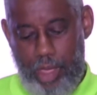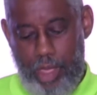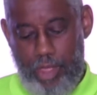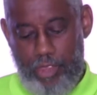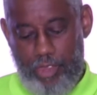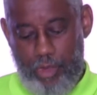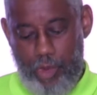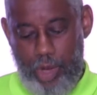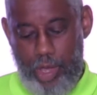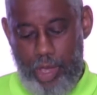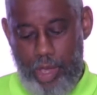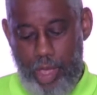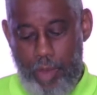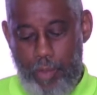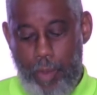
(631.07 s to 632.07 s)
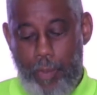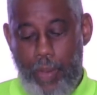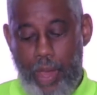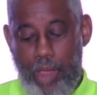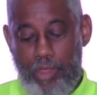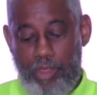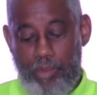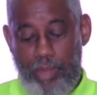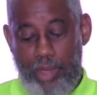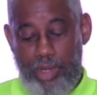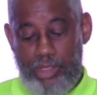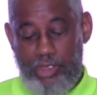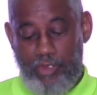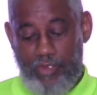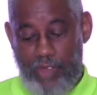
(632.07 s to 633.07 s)
3. Prepare the meal as
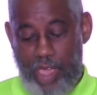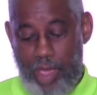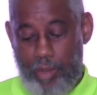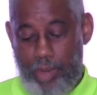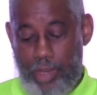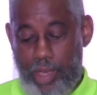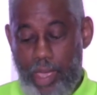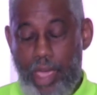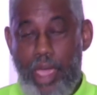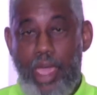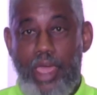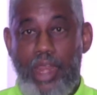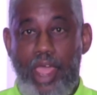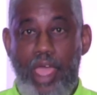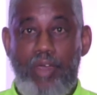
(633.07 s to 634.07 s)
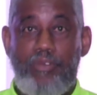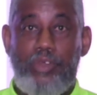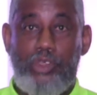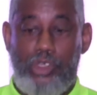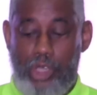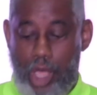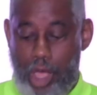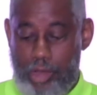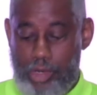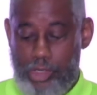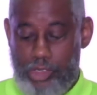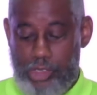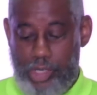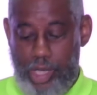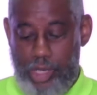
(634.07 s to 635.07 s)
a family and have your child
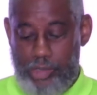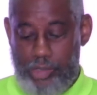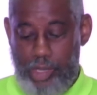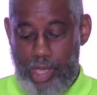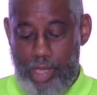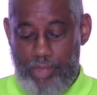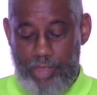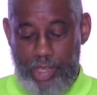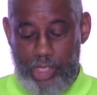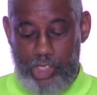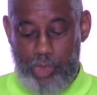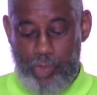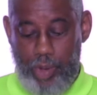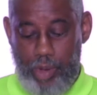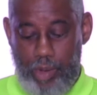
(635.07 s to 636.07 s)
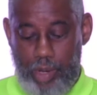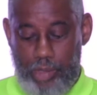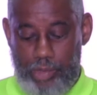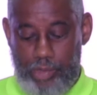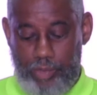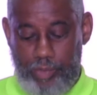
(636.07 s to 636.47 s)
discuss the experience.